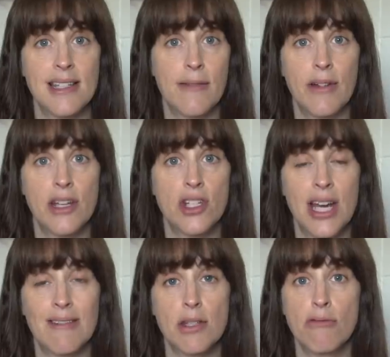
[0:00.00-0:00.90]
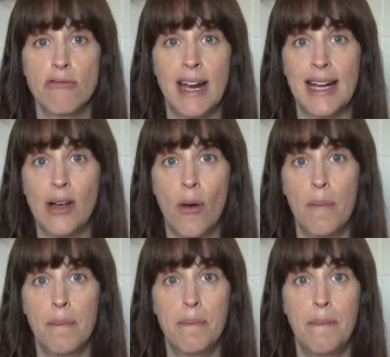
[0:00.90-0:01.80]
is the first year it's really
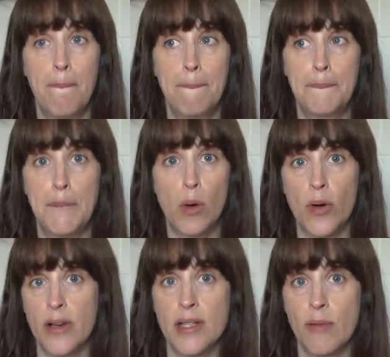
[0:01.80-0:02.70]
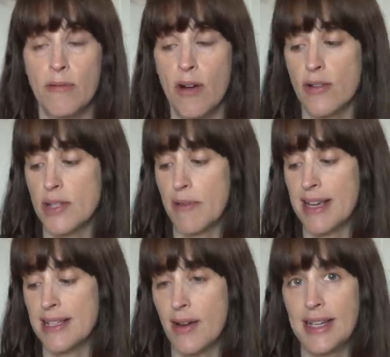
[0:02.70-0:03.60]
gone bonkers with
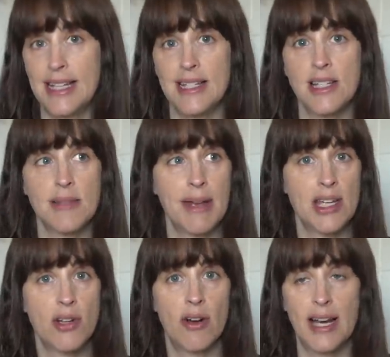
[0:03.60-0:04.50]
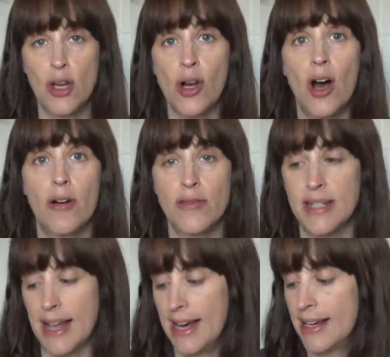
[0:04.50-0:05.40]
raspberries. So I need to just make sure I look after
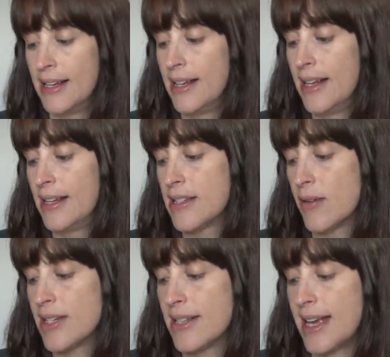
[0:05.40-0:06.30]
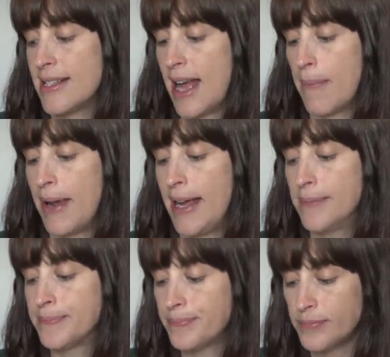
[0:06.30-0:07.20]
that so it stays
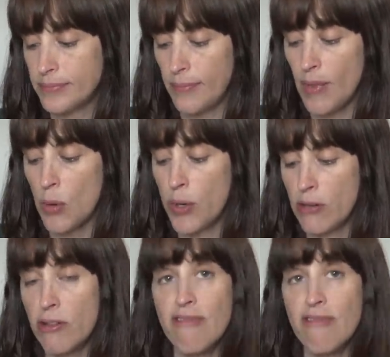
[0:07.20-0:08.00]
happy. We grew